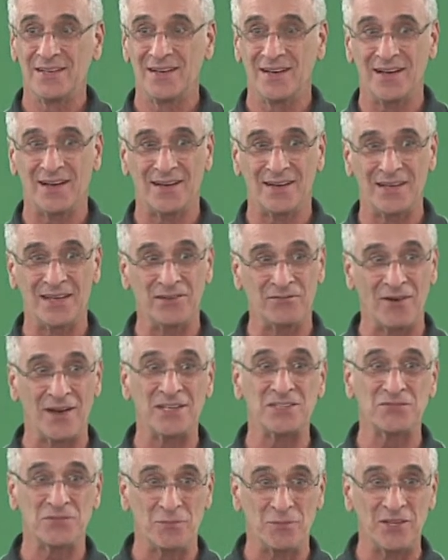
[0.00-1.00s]

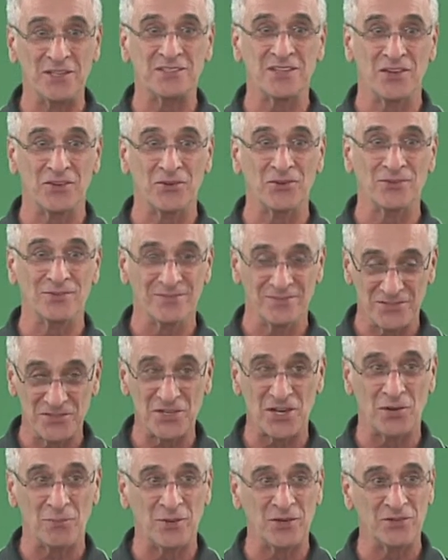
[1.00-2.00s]
advice from these other
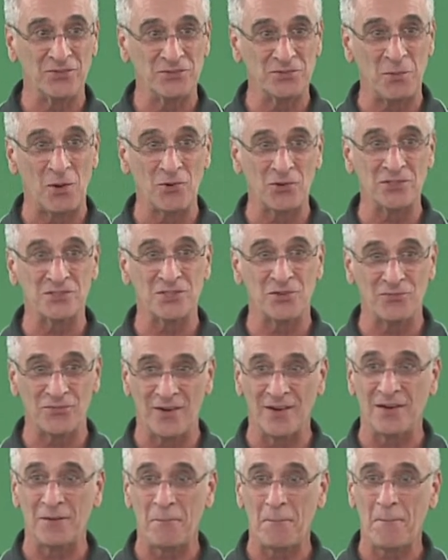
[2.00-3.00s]
gentlemen who've spoken so
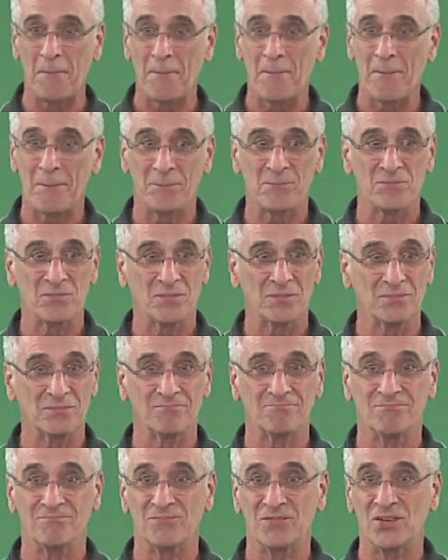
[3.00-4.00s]
far.
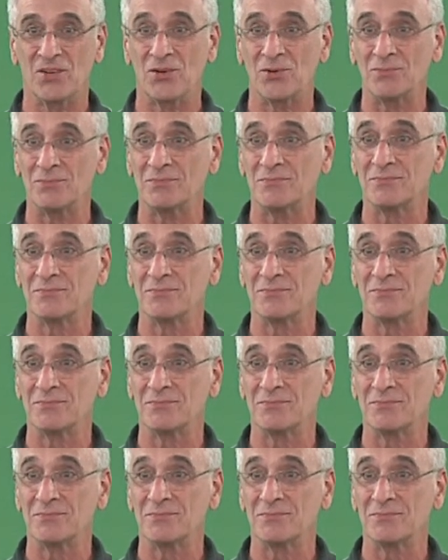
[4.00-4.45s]
So.